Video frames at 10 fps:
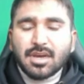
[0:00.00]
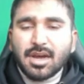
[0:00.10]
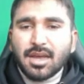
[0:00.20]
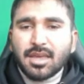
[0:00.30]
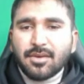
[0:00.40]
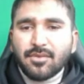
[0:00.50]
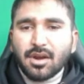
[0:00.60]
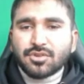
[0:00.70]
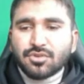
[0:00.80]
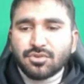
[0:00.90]
I have
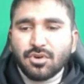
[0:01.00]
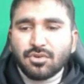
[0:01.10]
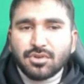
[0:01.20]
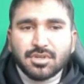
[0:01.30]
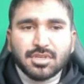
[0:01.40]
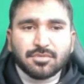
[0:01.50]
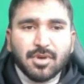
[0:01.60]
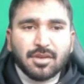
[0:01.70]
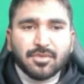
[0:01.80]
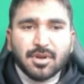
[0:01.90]
also downloaded this
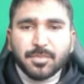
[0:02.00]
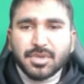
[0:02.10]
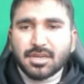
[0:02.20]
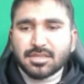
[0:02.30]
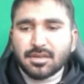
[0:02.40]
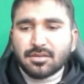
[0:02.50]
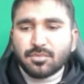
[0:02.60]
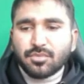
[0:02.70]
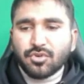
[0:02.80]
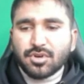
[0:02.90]
file from
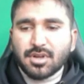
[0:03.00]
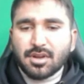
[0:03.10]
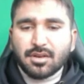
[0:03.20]
Pearson portal.